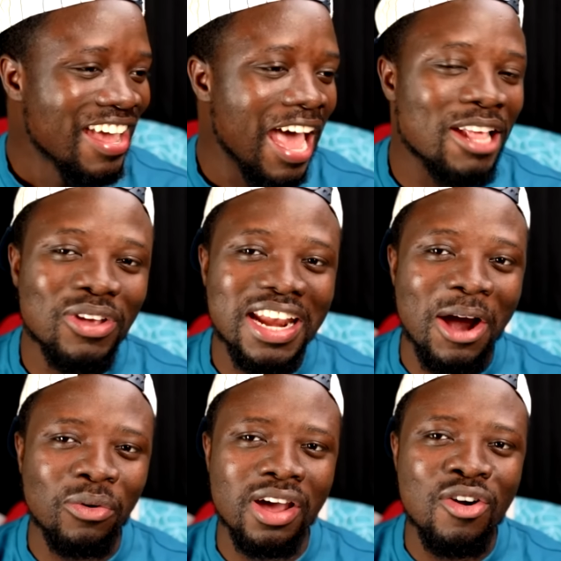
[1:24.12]
I thought
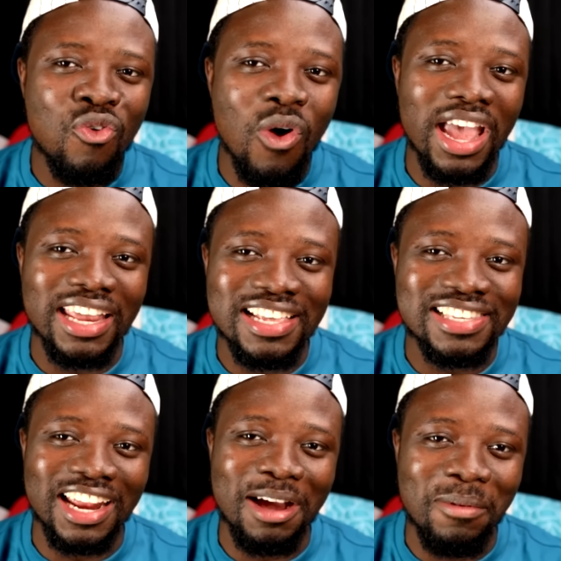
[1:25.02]
I would go and
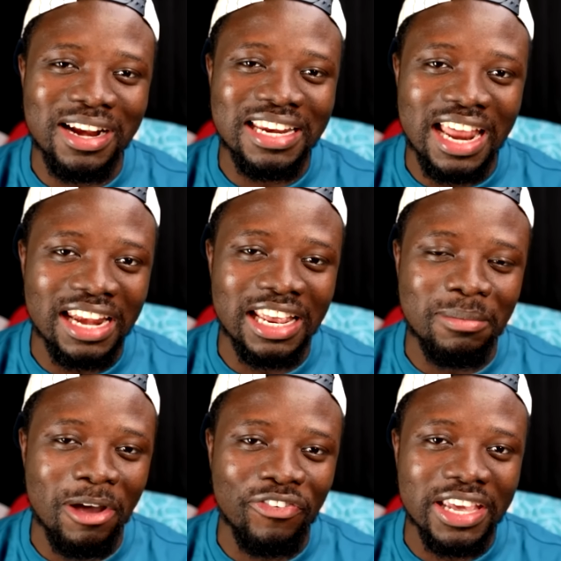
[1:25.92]
destroy body nanny
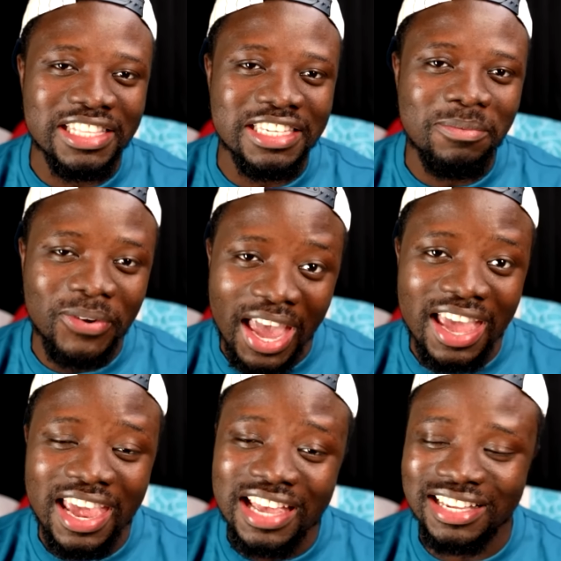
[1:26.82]
and before a team.
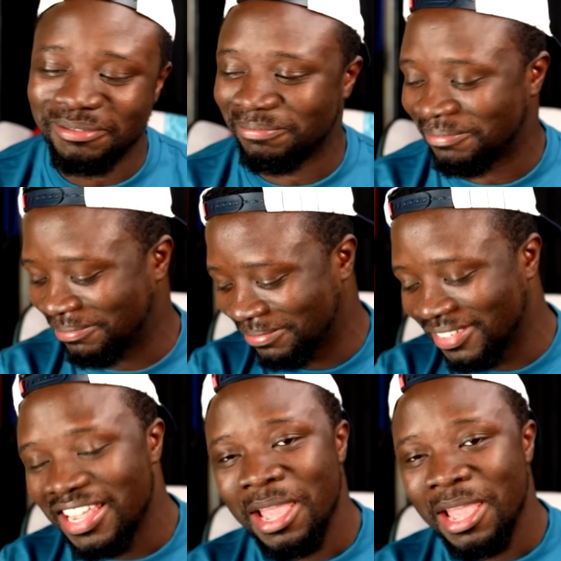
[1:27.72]
Yeah, yeah.